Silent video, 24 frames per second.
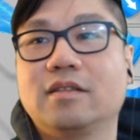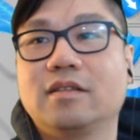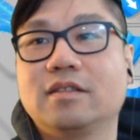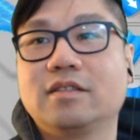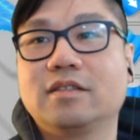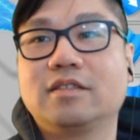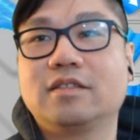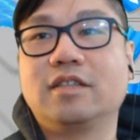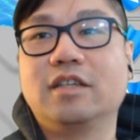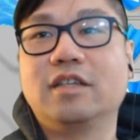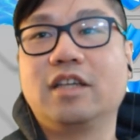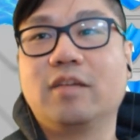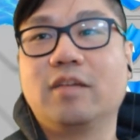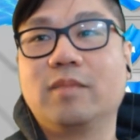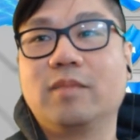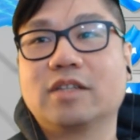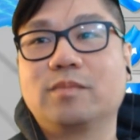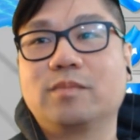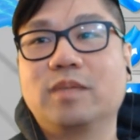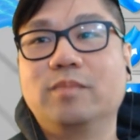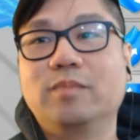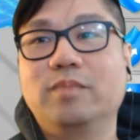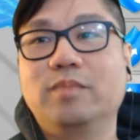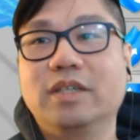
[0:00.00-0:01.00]
Cydia
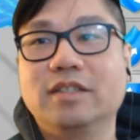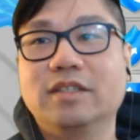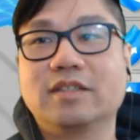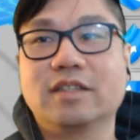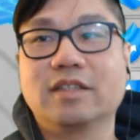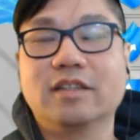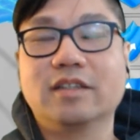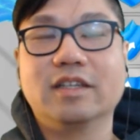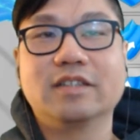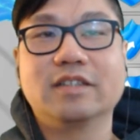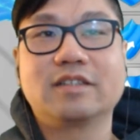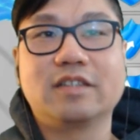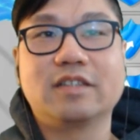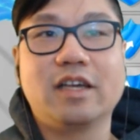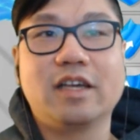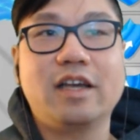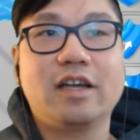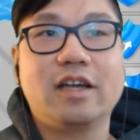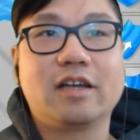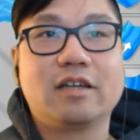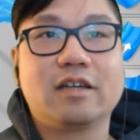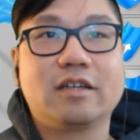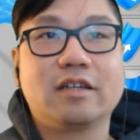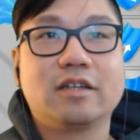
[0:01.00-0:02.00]
must be beast in this.
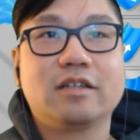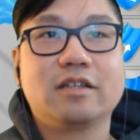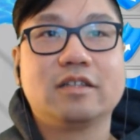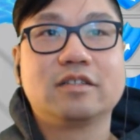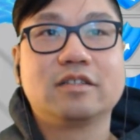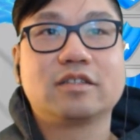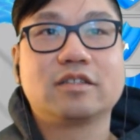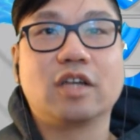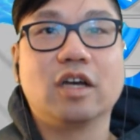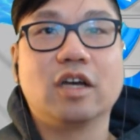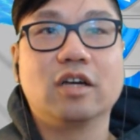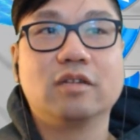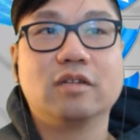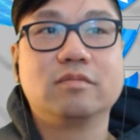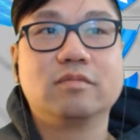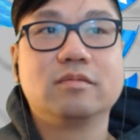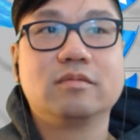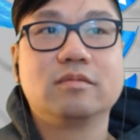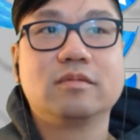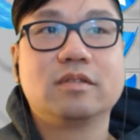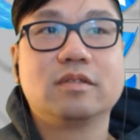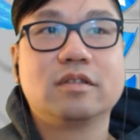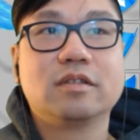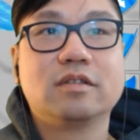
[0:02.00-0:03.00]
Yeah, So
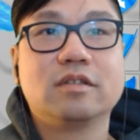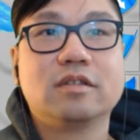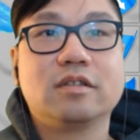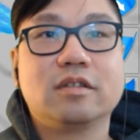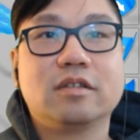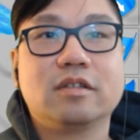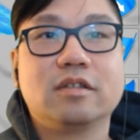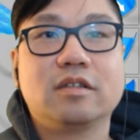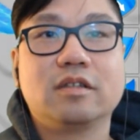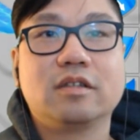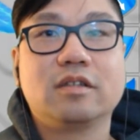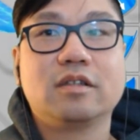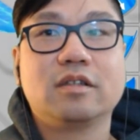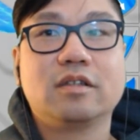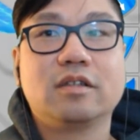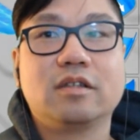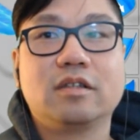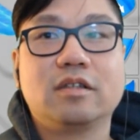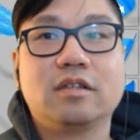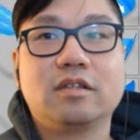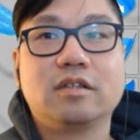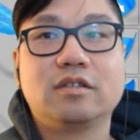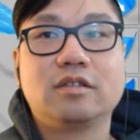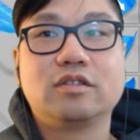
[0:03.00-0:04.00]

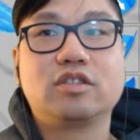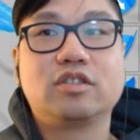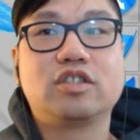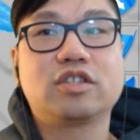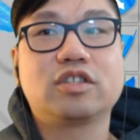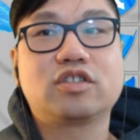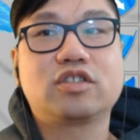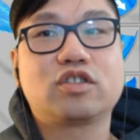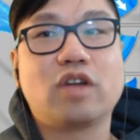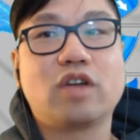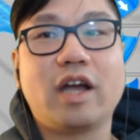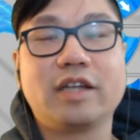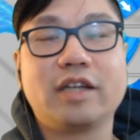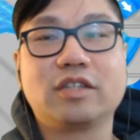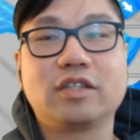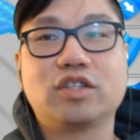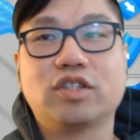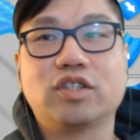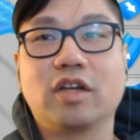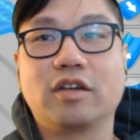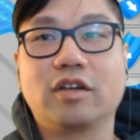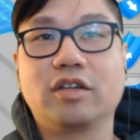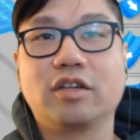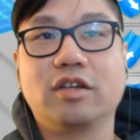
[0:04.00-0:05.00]
just trying to
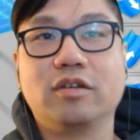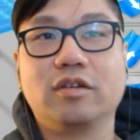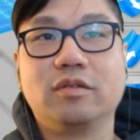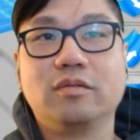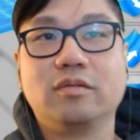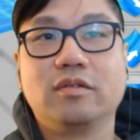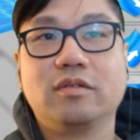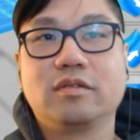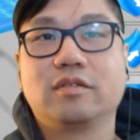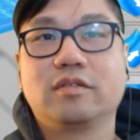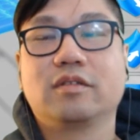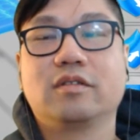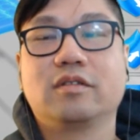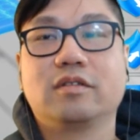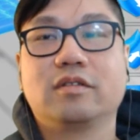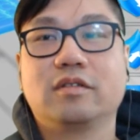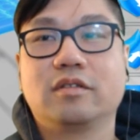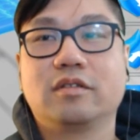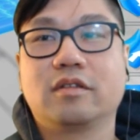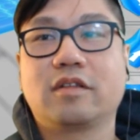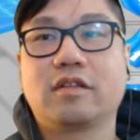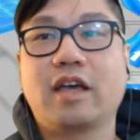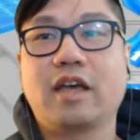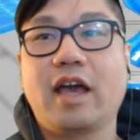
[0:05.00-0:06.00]
show you
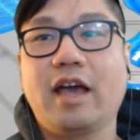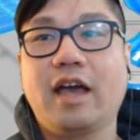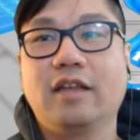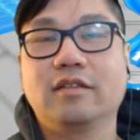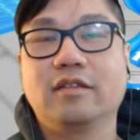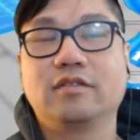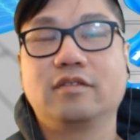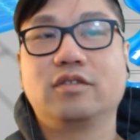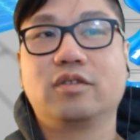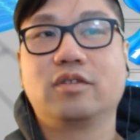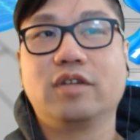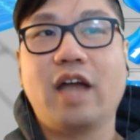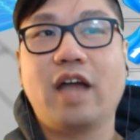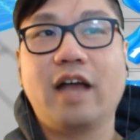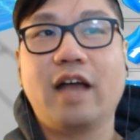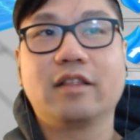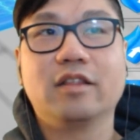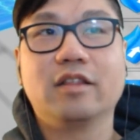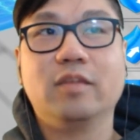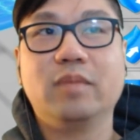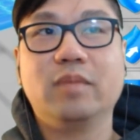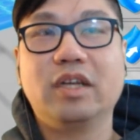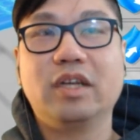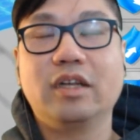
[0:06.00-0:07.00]
that you're not
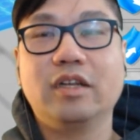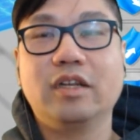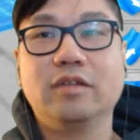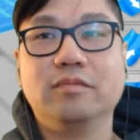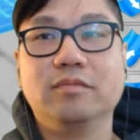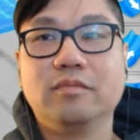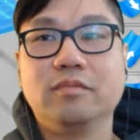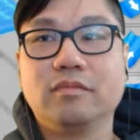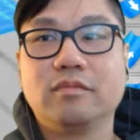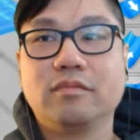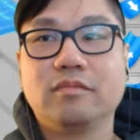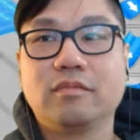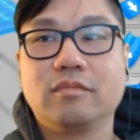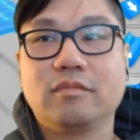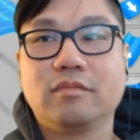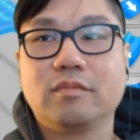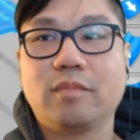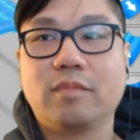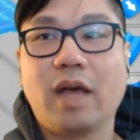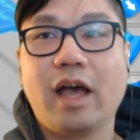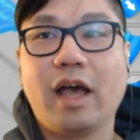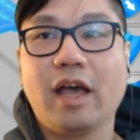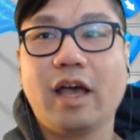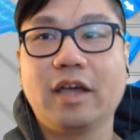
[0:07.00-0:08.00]
limited
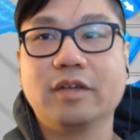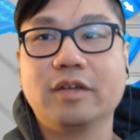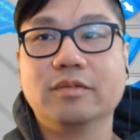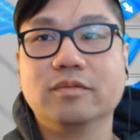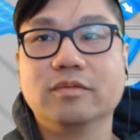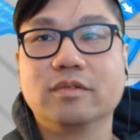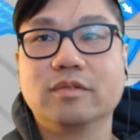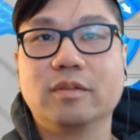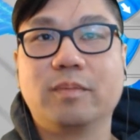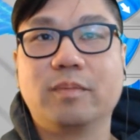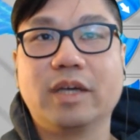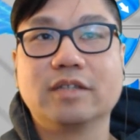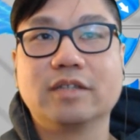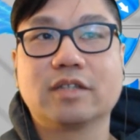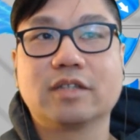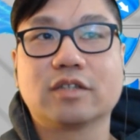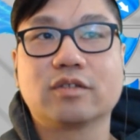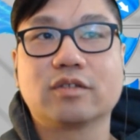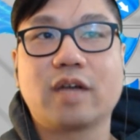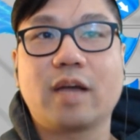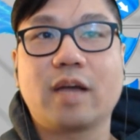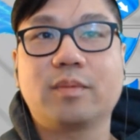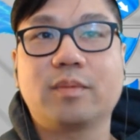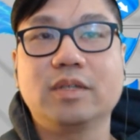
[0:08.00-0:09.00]
by the basic
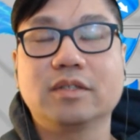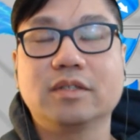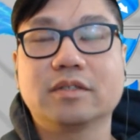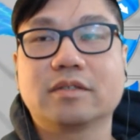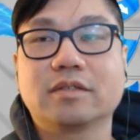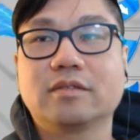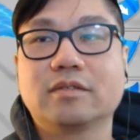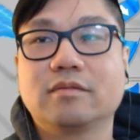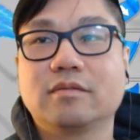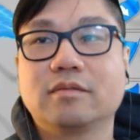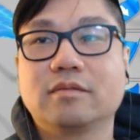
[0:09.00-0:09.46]
track pieces.